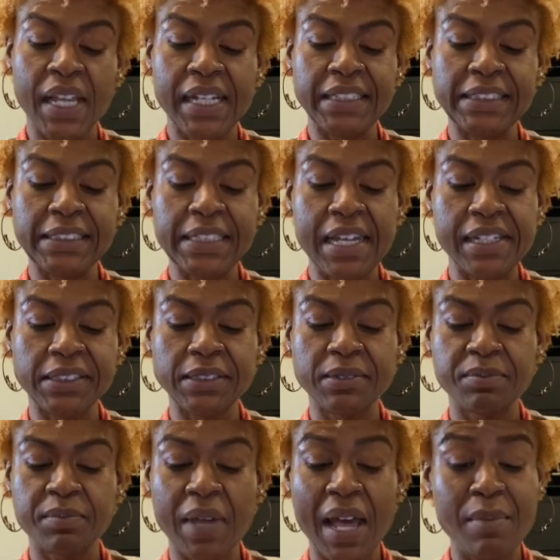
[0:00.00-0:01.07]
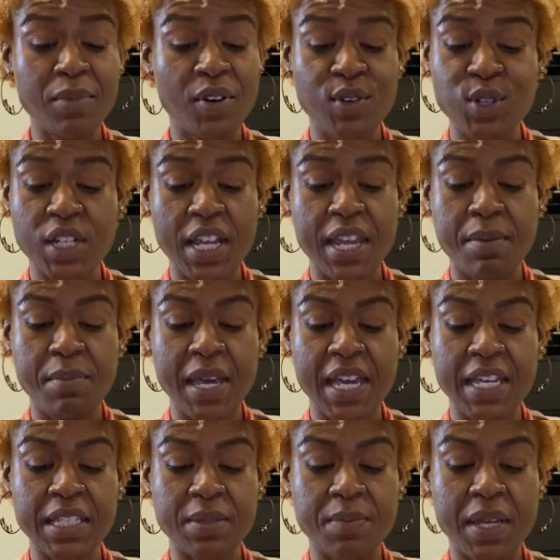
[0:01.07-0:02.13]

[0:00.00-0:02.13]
I'm crocheting masks,